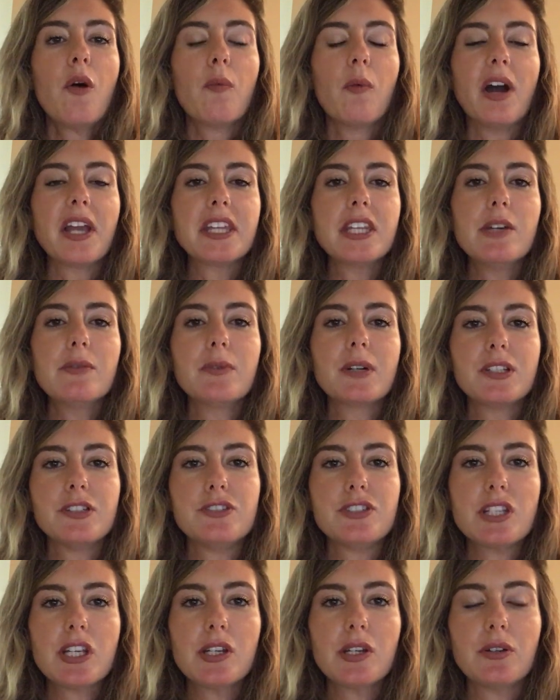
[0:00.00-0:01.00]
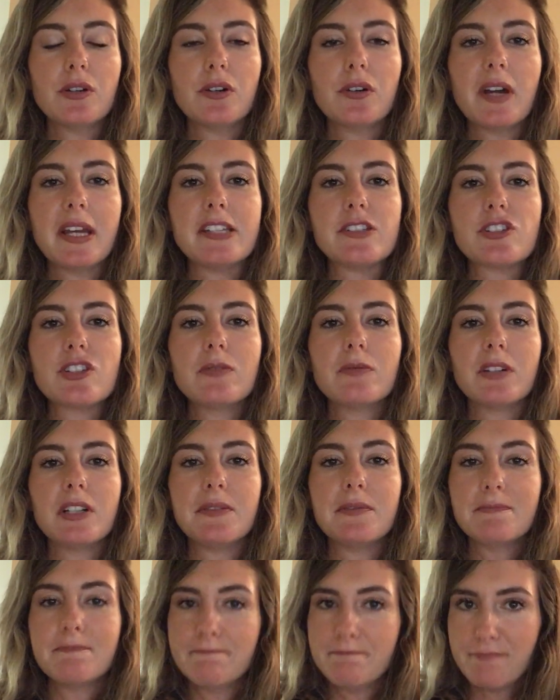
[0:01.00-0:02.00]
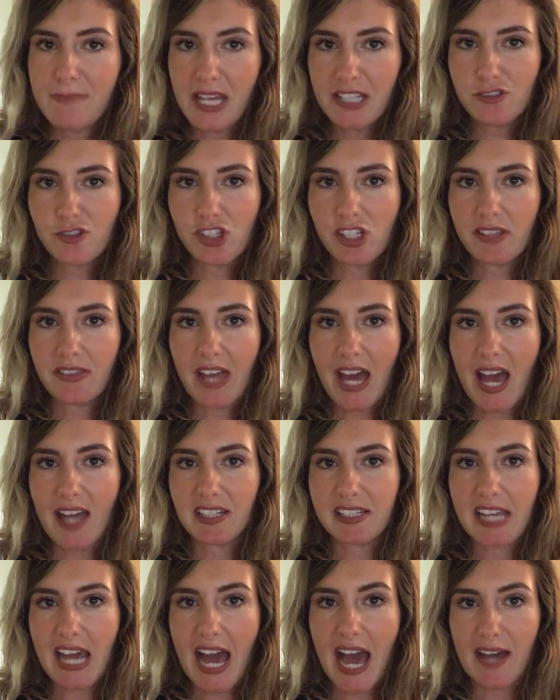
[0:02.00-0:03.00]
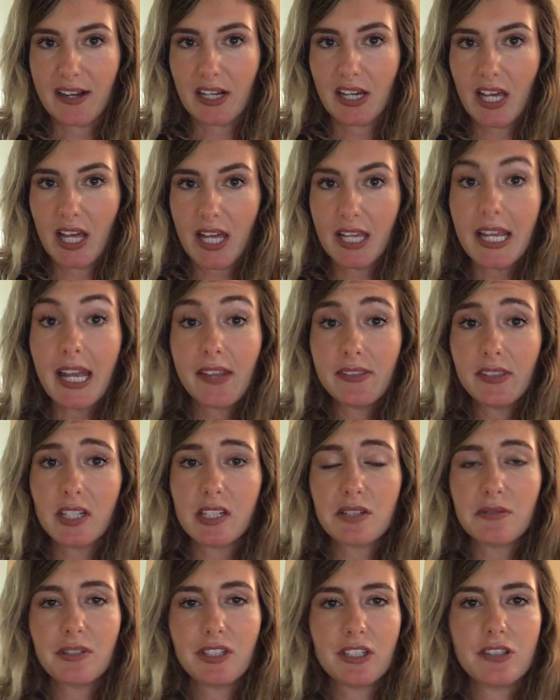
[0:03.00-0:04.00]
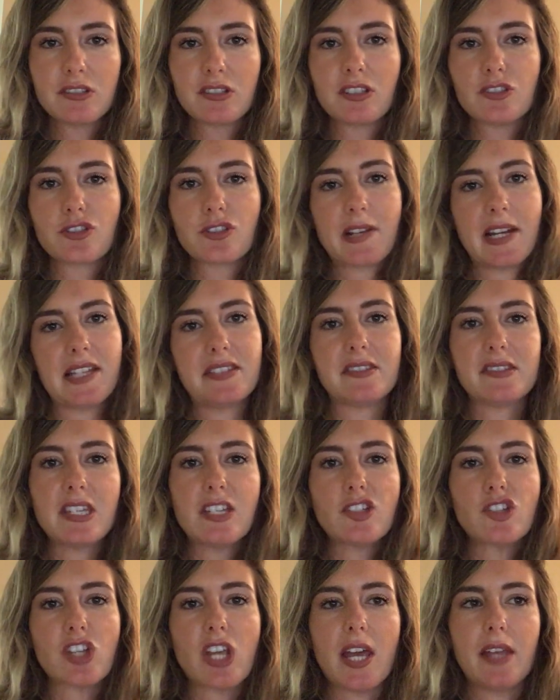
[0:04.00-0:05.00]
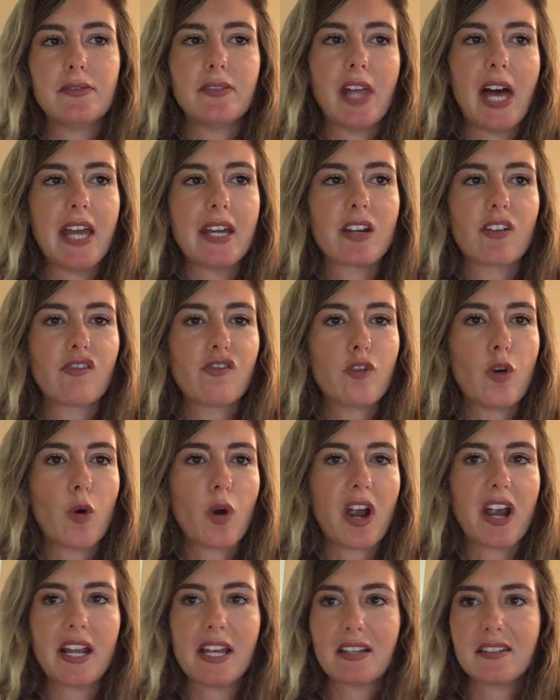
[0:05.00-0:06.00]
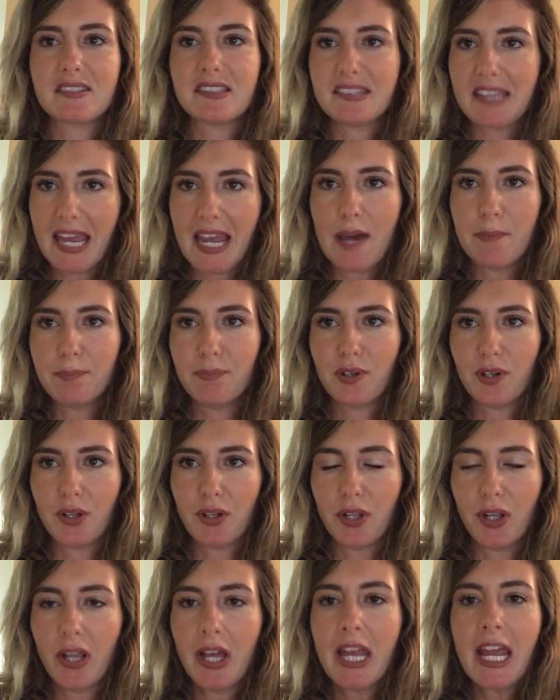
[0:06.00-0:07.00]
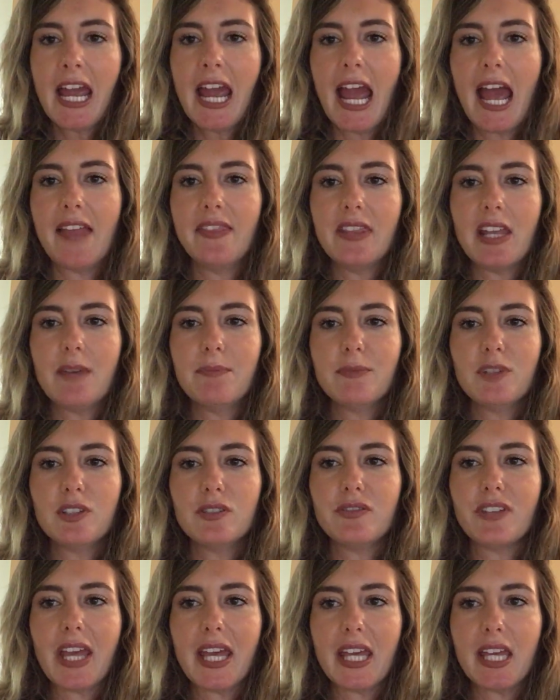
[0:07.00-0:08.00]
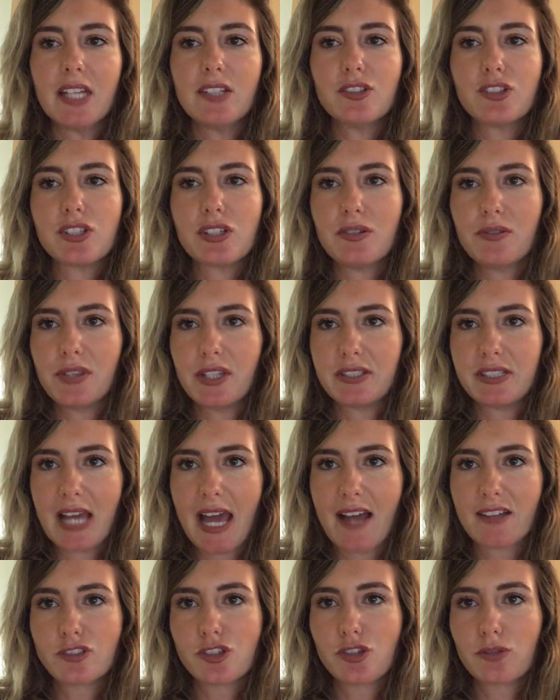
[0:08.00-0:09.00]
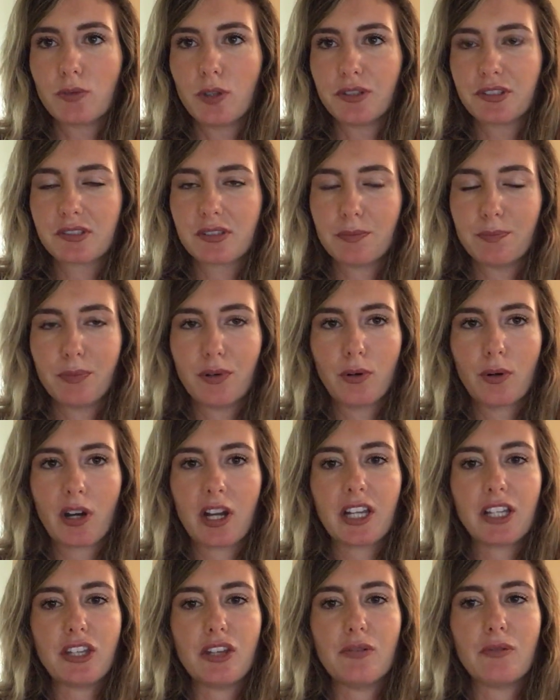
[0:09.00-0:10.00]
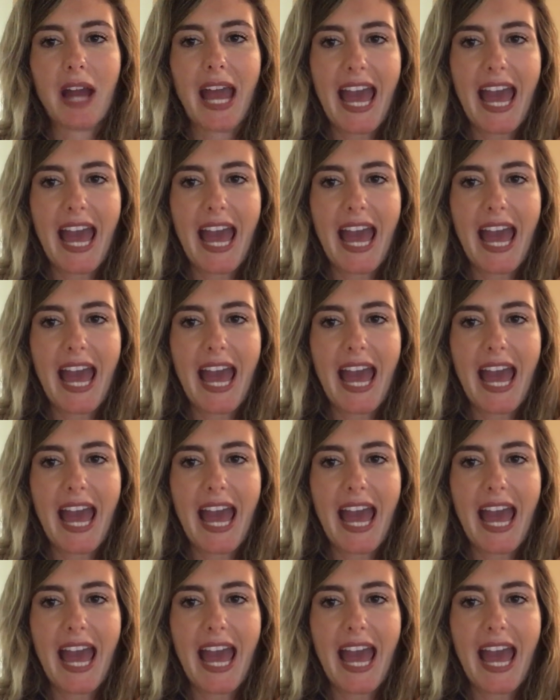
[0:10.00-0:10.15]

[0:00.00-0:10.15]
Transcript: What you would do is you would mention that data, and then you would use a transition, like for example, and then move into the textual support you